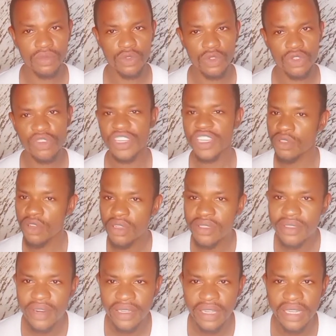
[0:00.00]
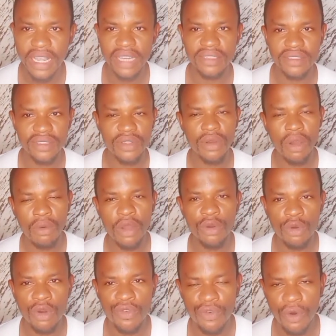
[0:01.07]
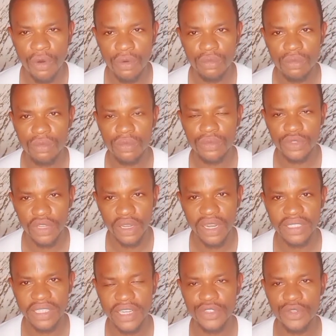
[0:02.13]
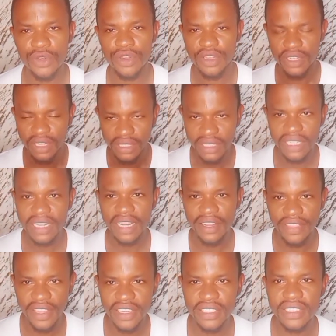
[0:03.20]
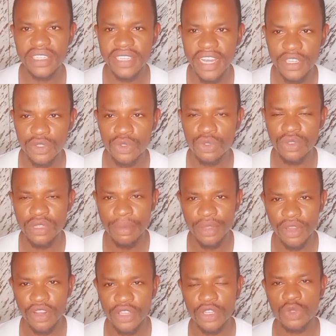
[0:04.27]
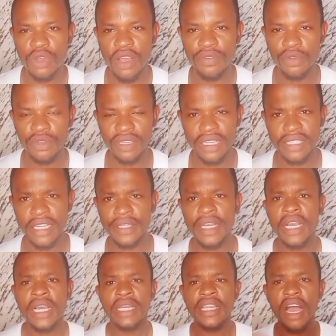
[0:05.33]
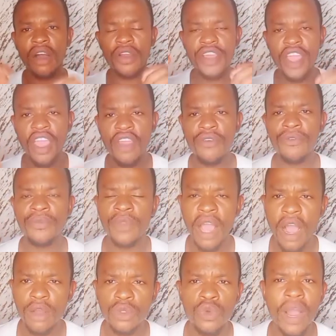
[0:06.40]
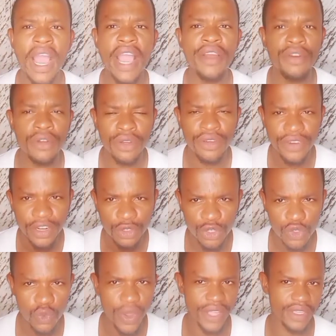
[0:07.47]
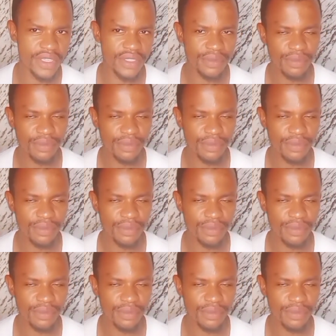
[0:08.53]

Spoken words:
So it's not greater than 104. You understand? So these are the things, these are two terminologies you have to understand. Now, how do I reduce weight?